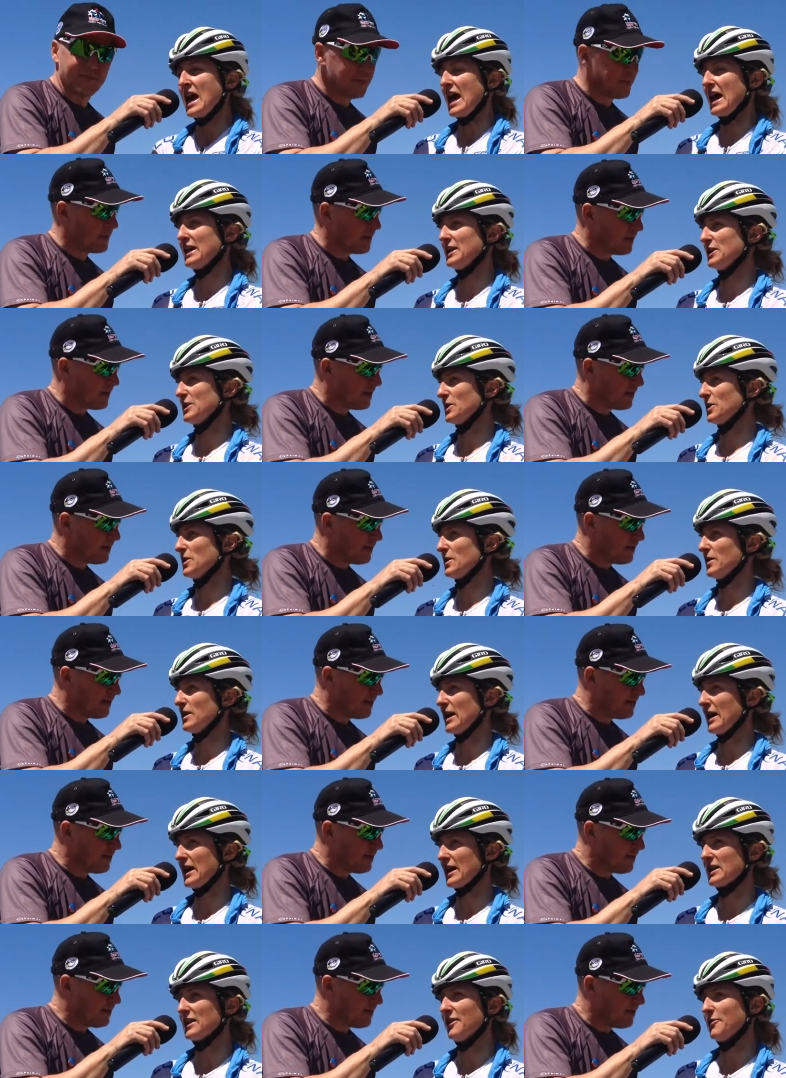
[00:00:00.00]
Speaker 1: And you know,
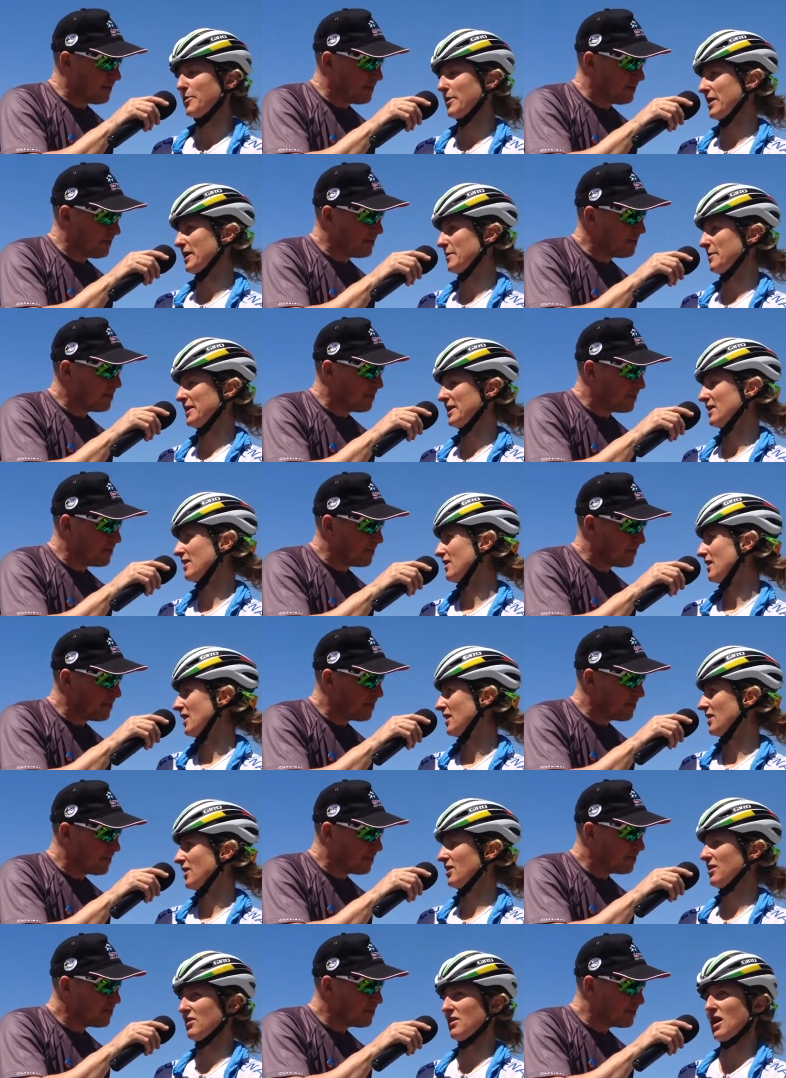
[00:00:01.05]
uh, Clif Bar been a,
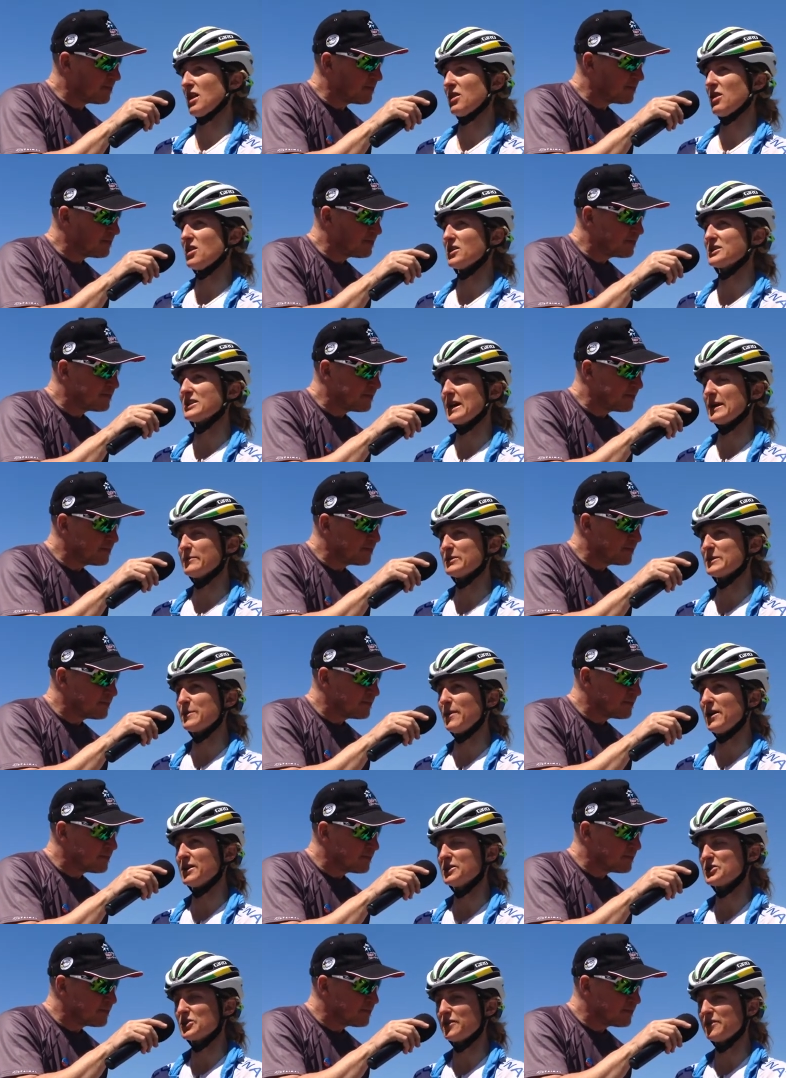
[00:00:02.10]
a, a long time
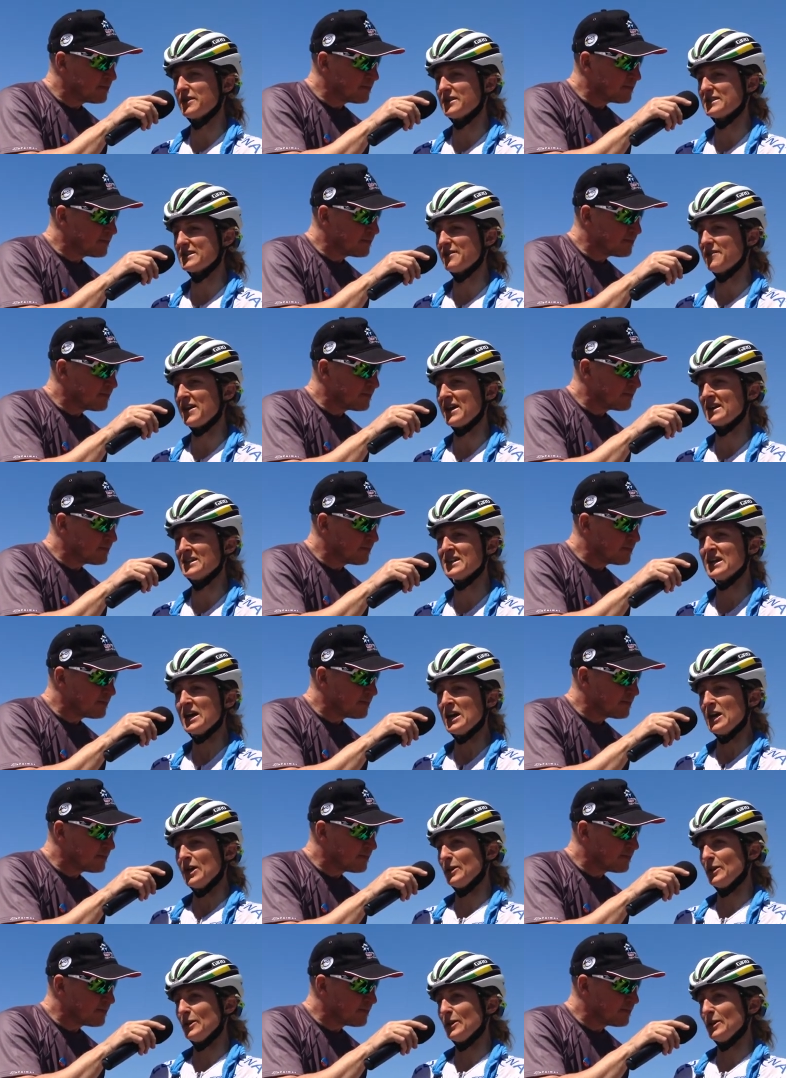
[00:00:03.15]
sponsor of this event.